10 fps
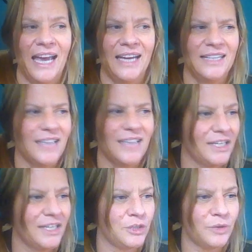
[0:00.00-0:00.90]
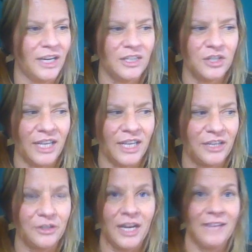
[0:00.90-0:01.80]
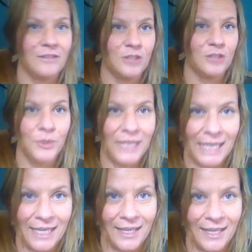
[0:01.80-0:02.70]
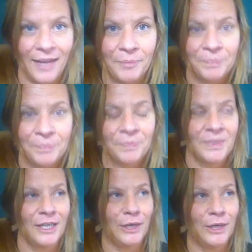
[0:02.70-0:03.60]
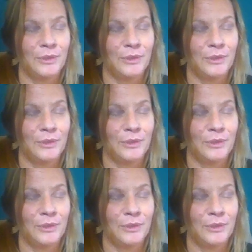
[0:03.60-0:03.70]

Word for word: And it's kind of strange, like you're not even doing anything, you